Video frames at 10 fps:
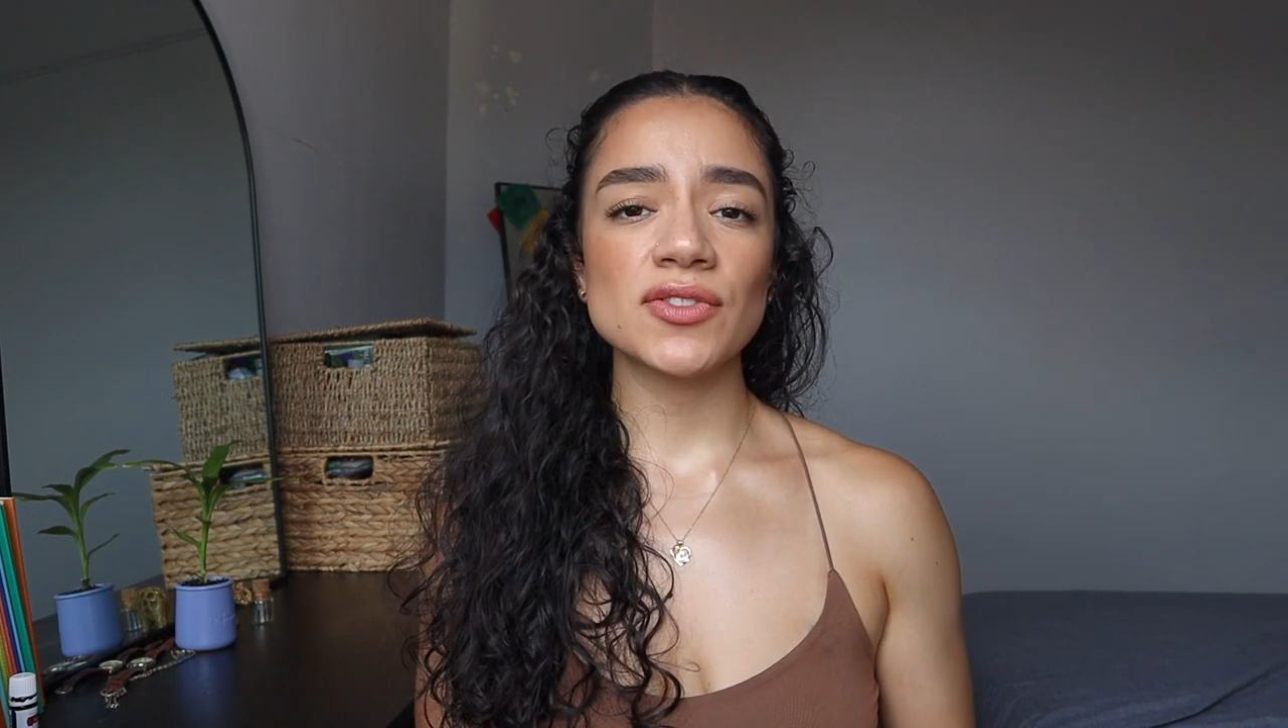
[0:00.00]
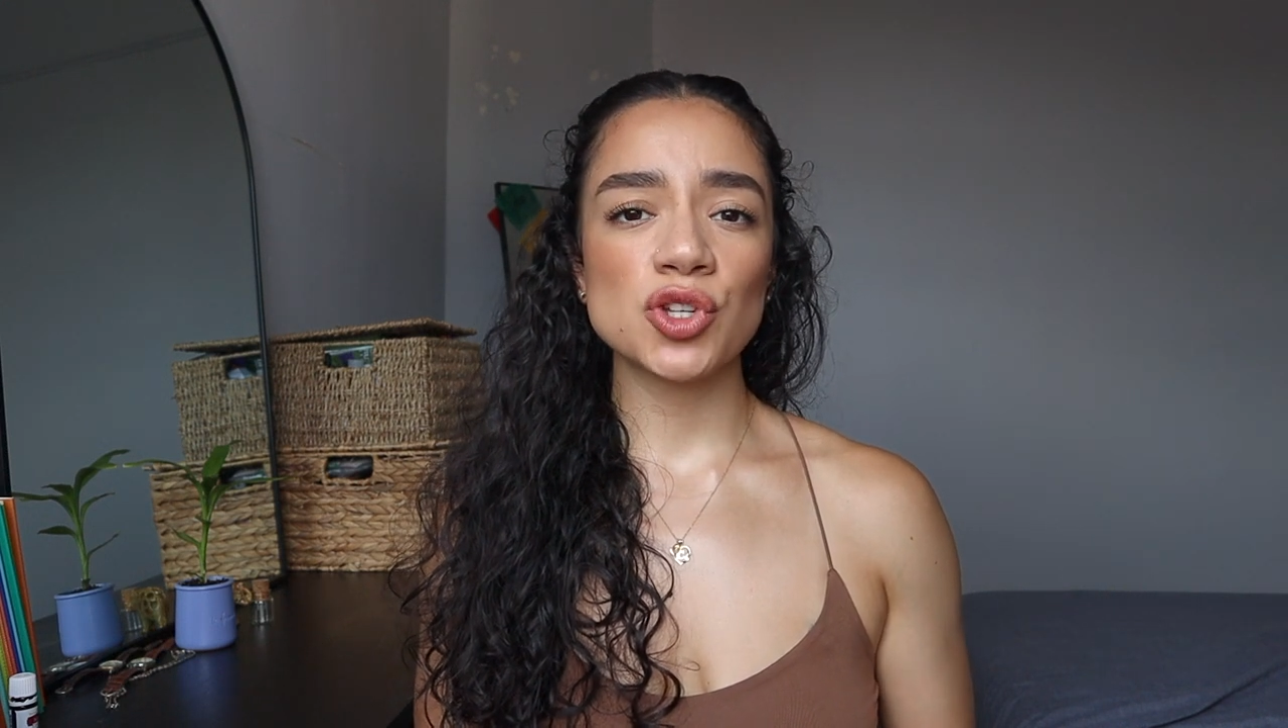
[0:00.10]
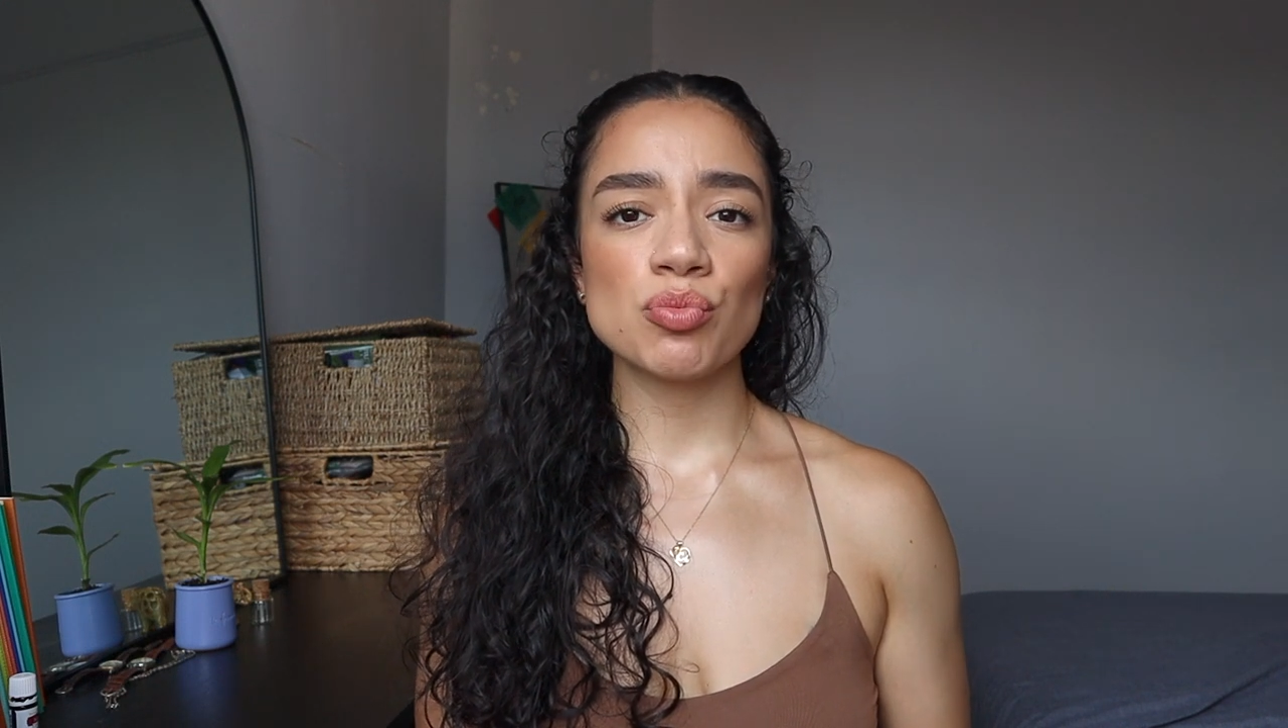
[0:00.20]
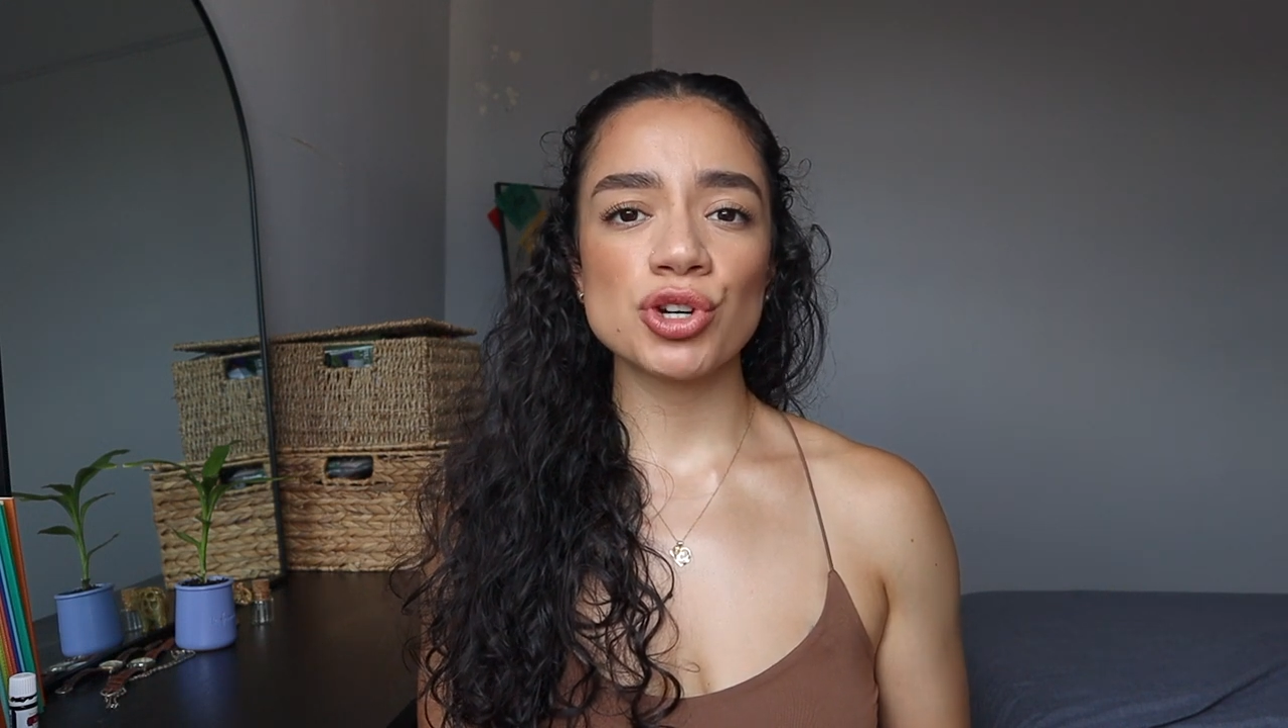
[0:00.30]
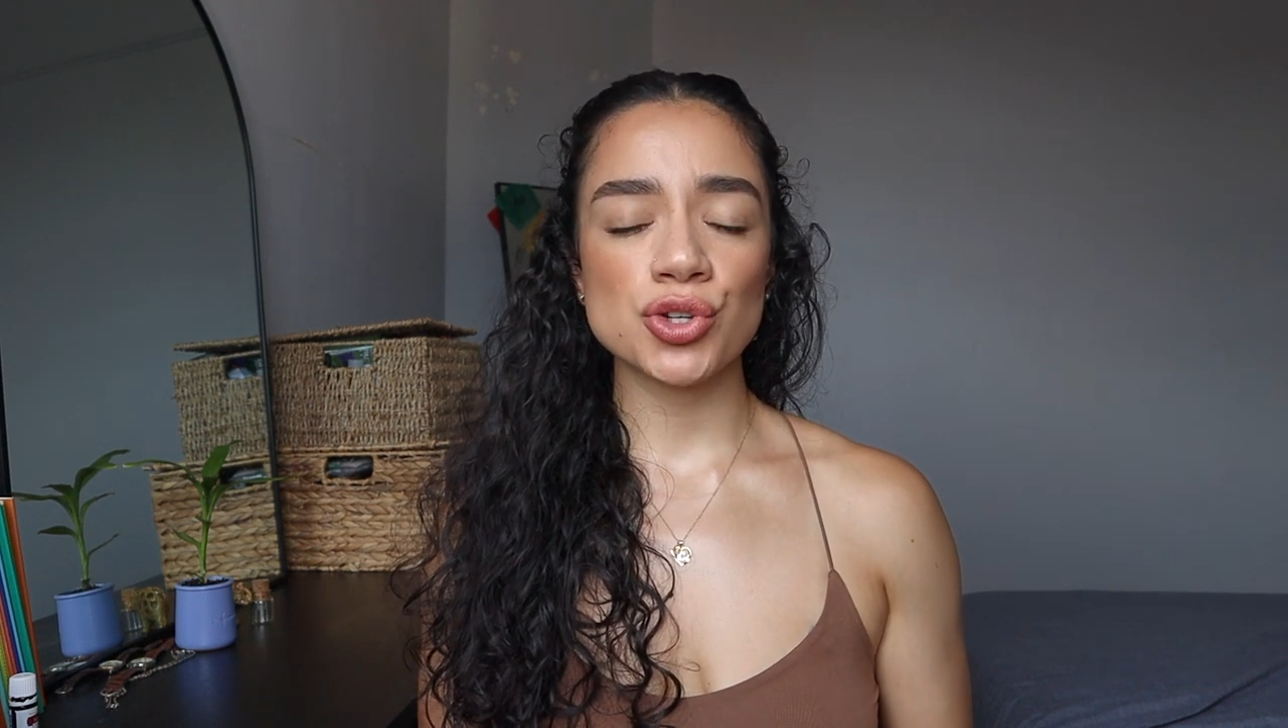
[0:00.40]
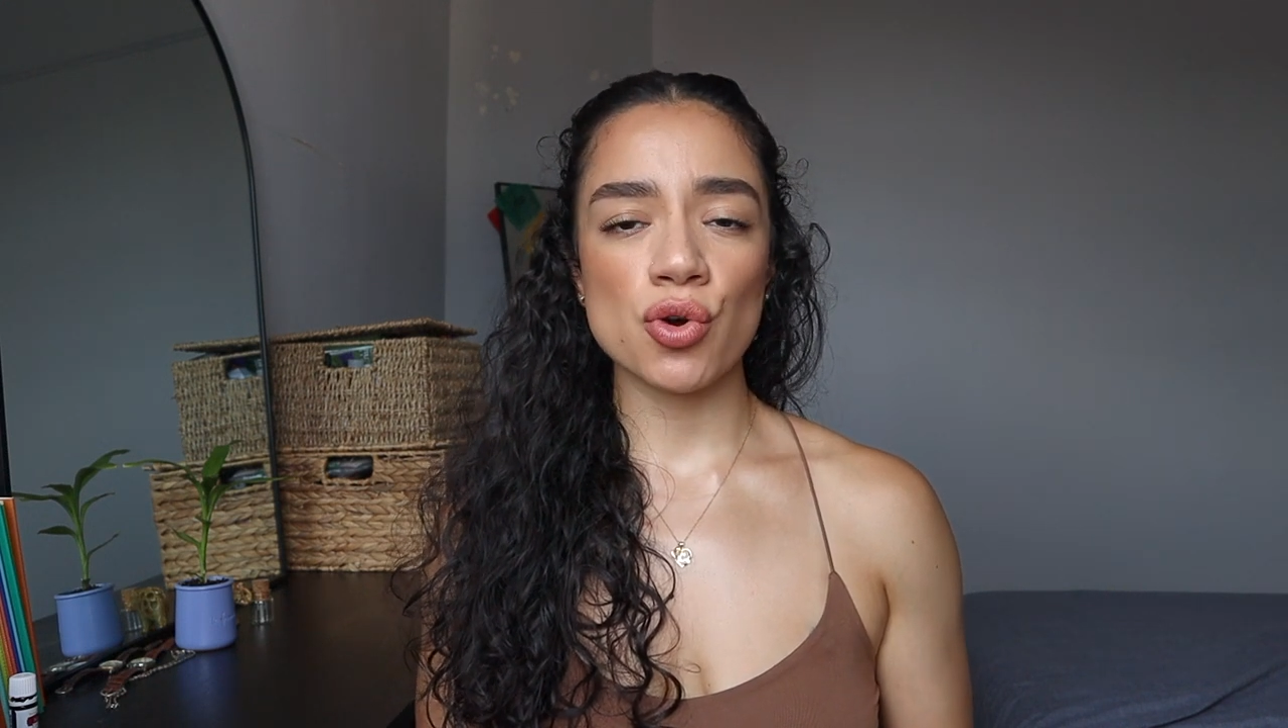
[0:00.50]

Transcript: of too much